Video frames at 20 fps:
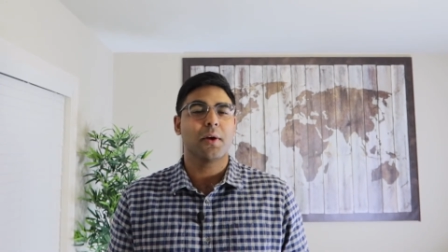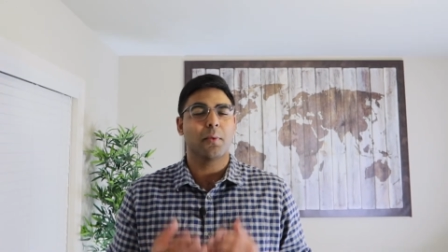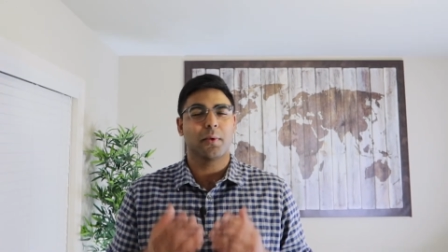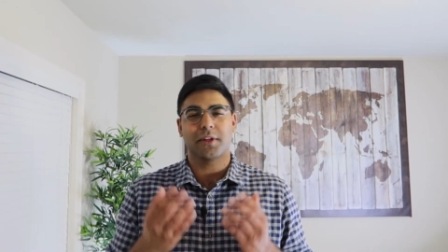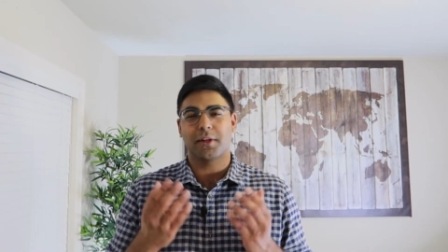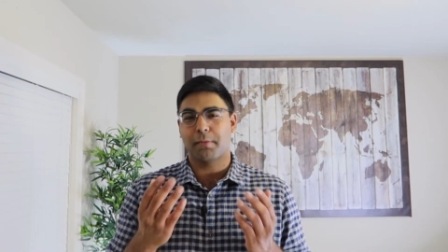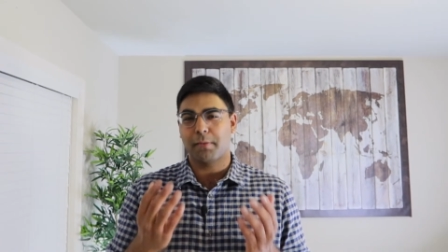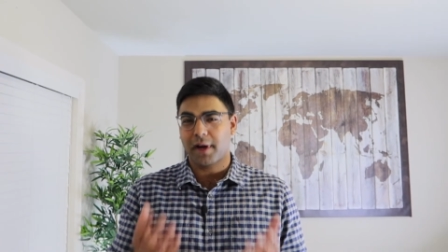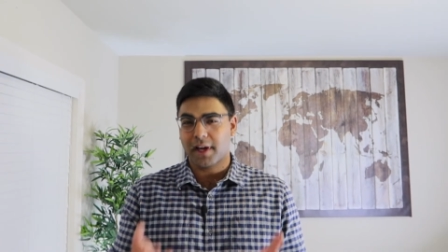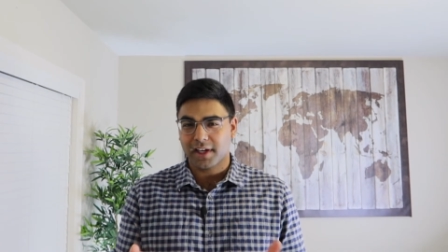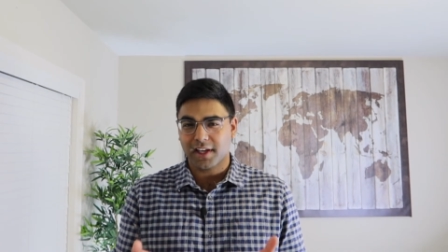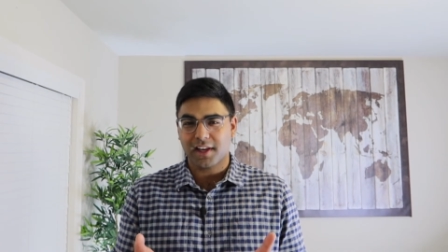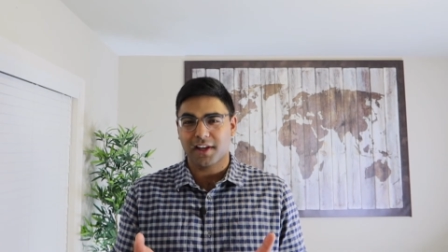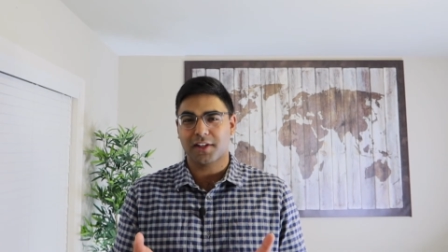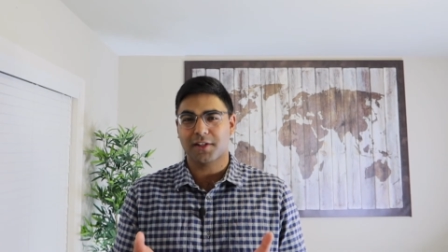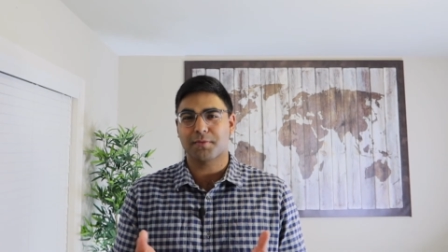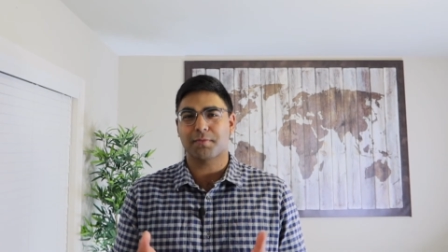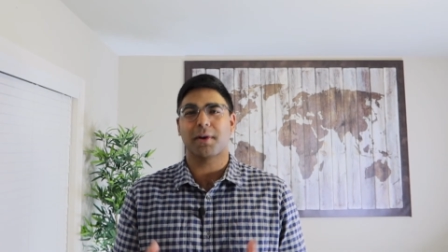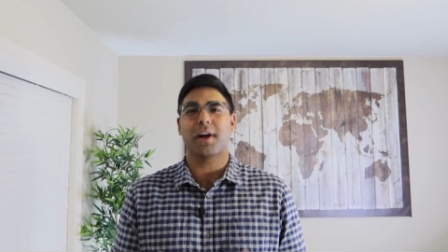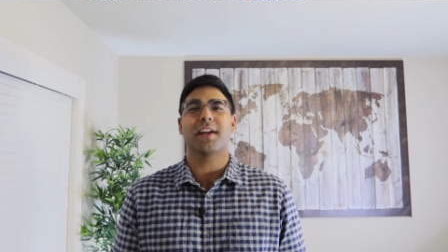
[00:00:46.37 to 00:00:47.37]
with American
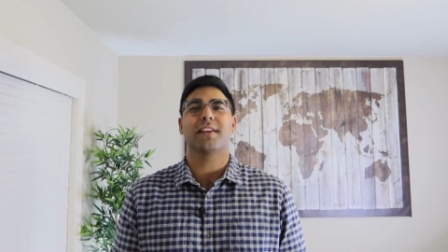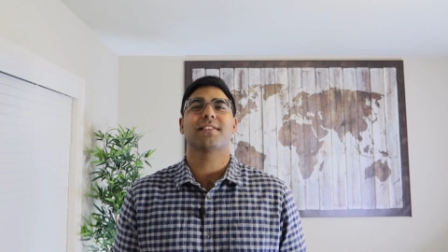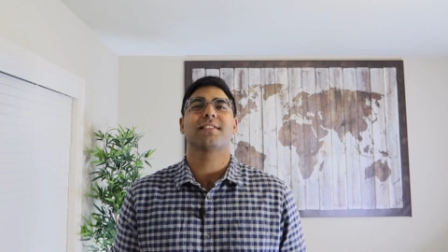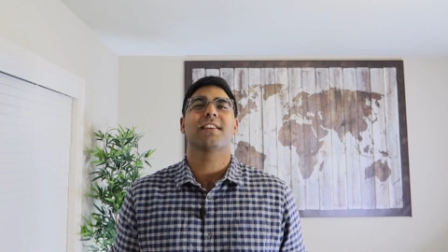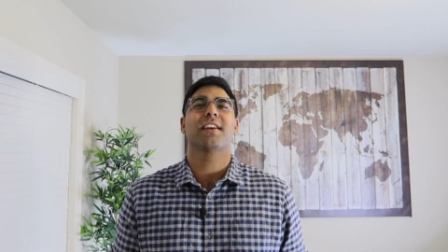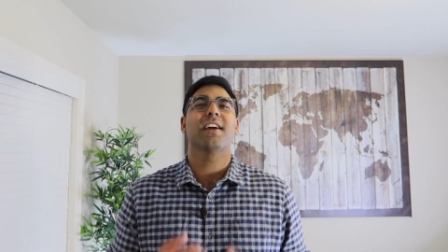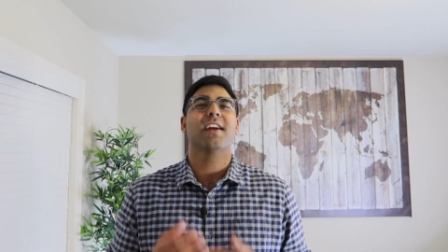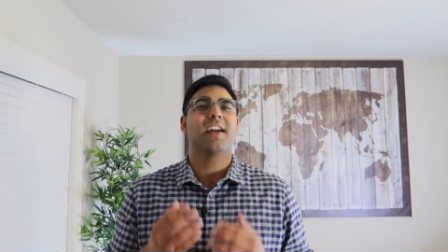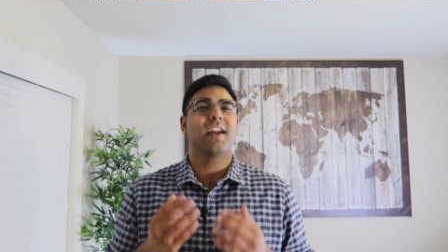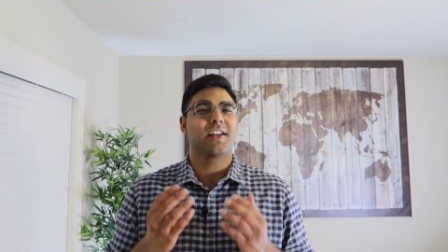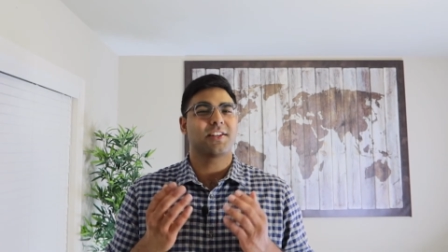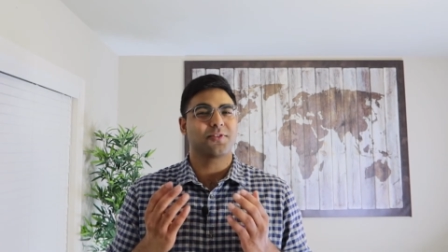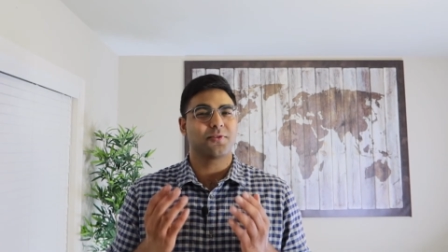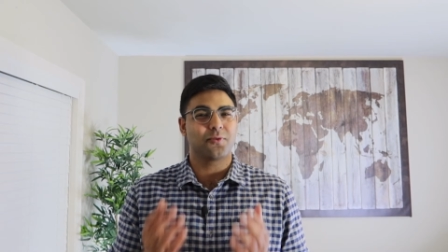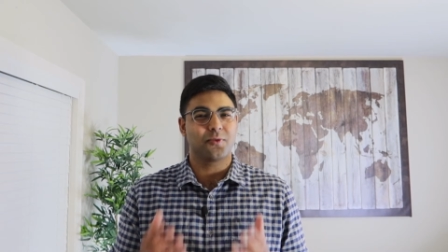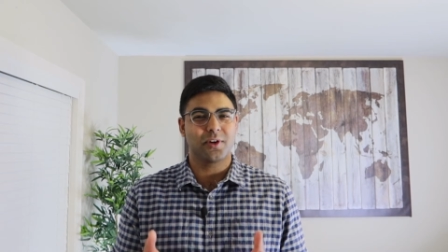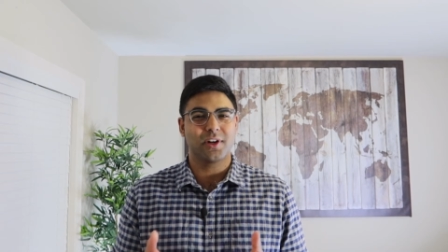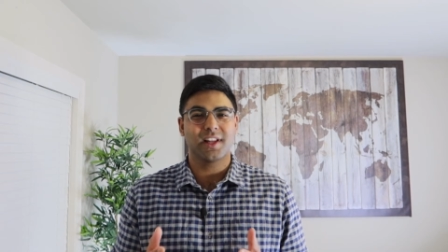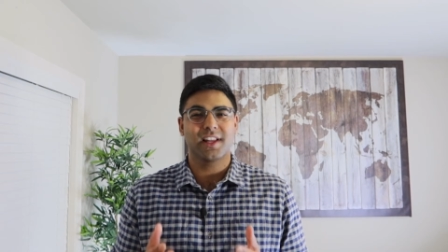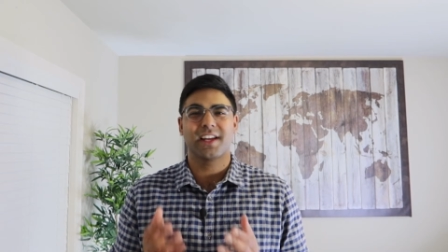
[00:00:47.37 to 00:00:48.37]
Express, it's
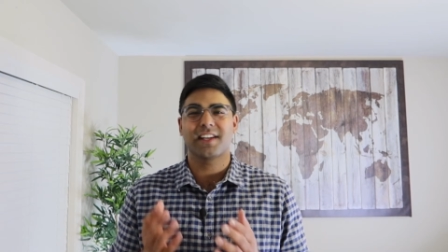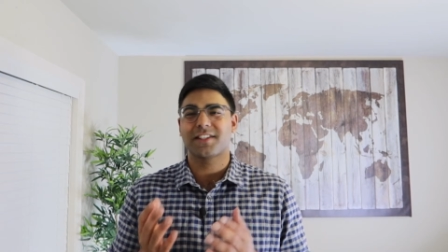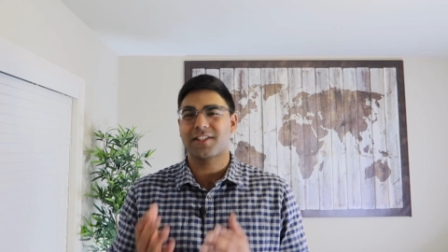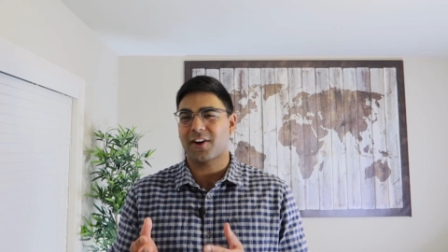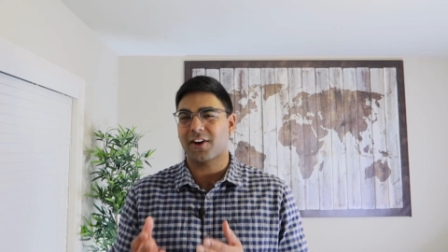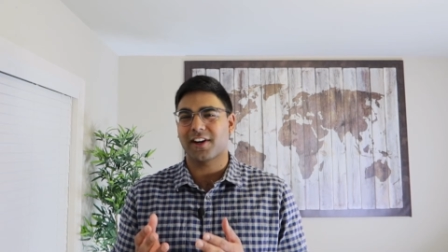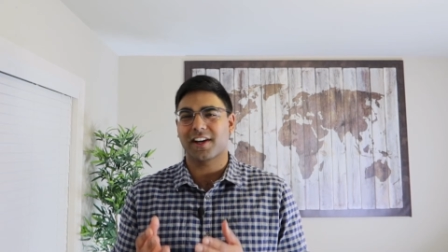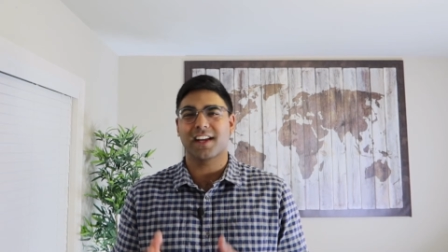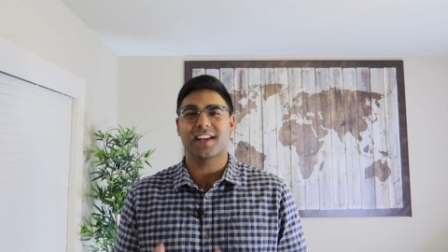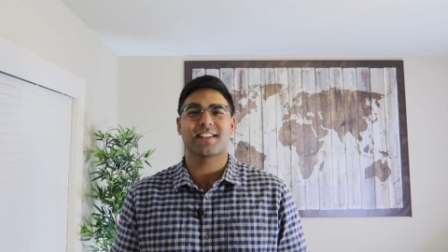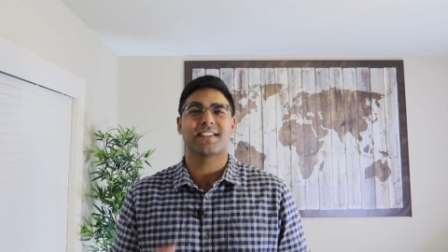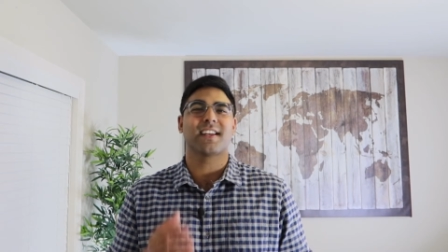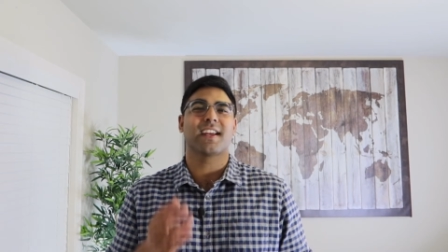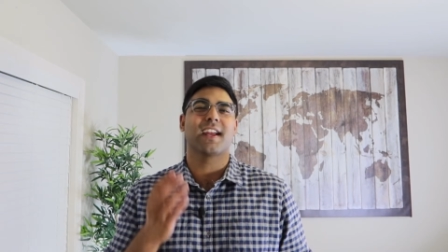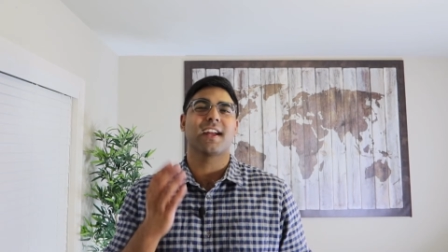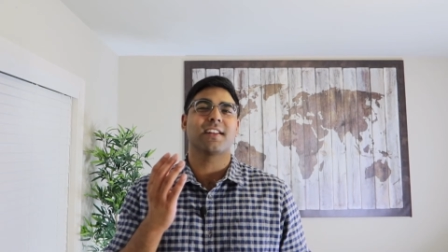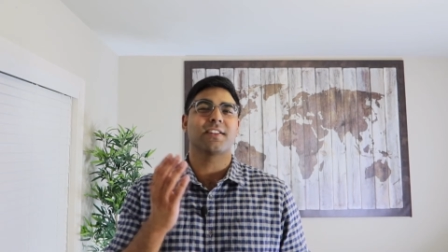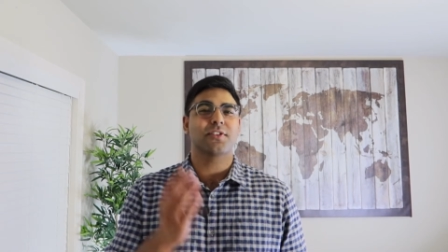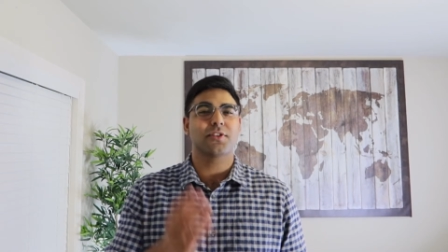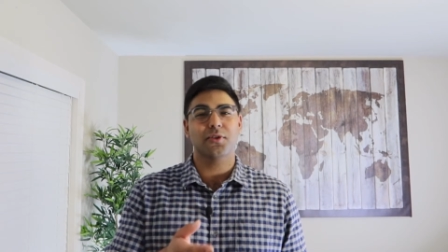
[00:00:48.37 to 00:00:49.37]
really a target to
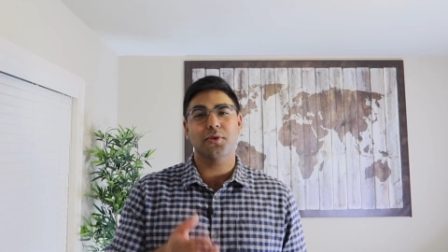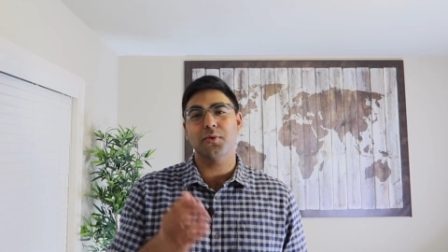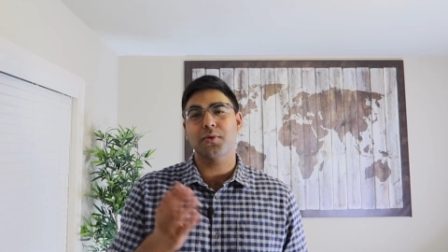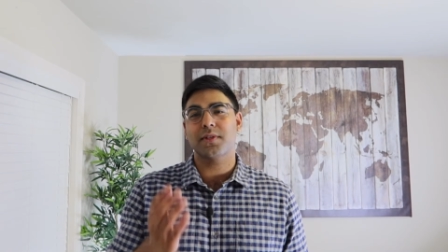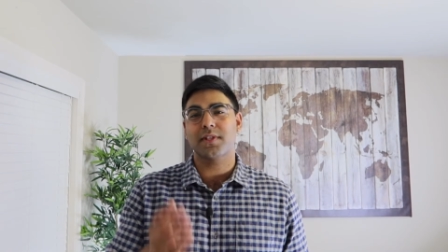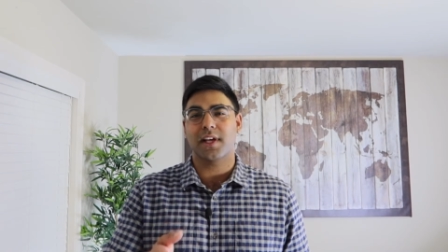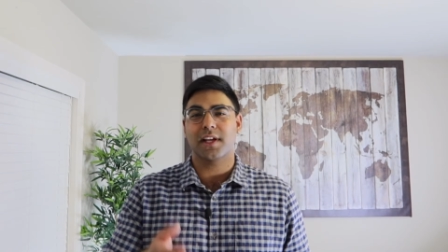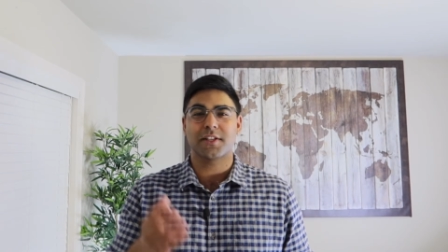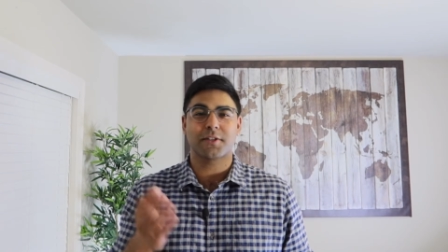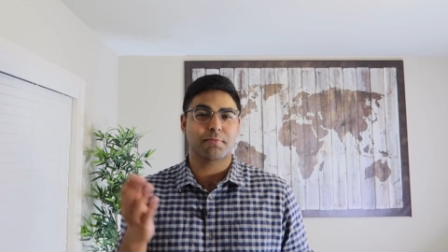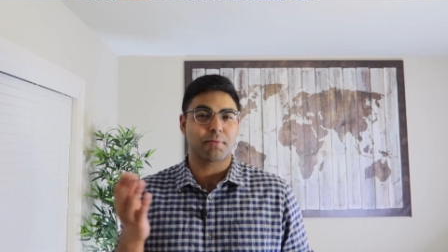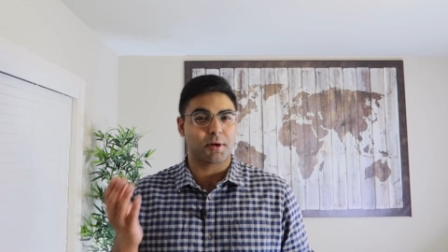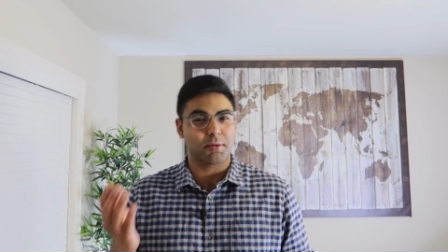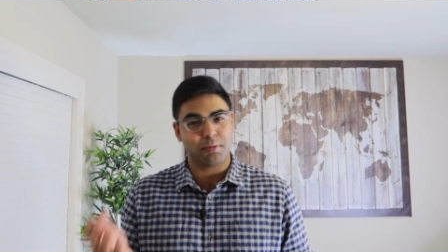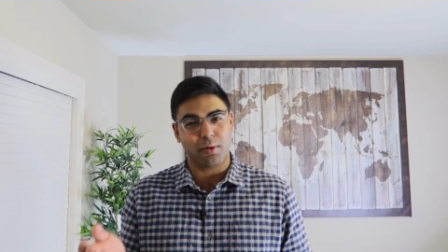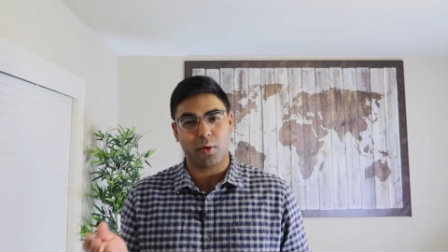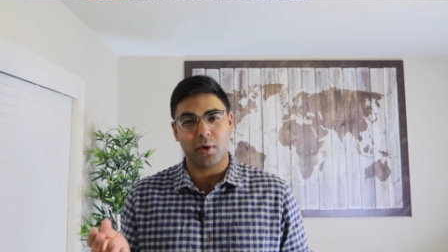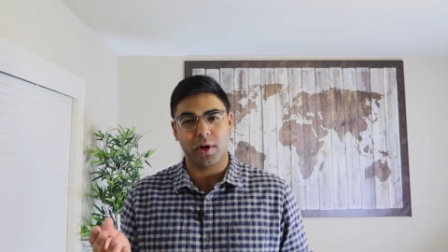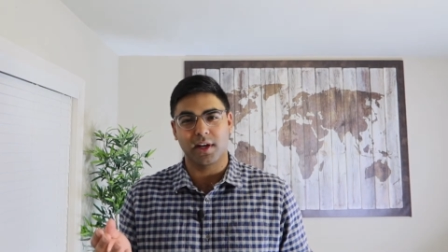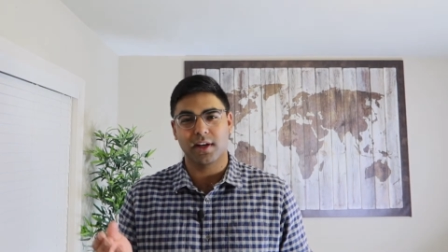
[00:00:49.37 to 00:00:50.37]
get 2 cents per
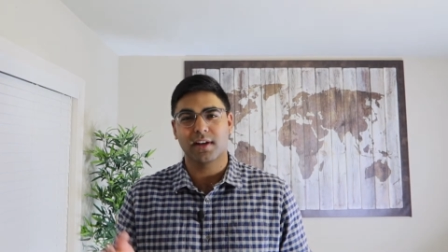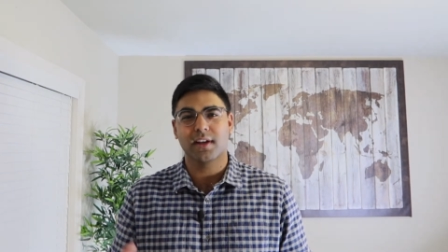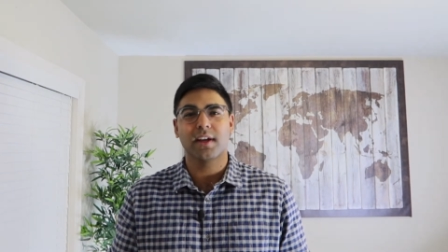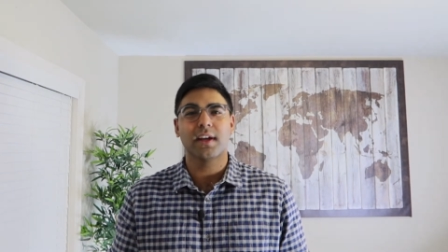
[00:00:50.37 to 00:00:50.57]
point.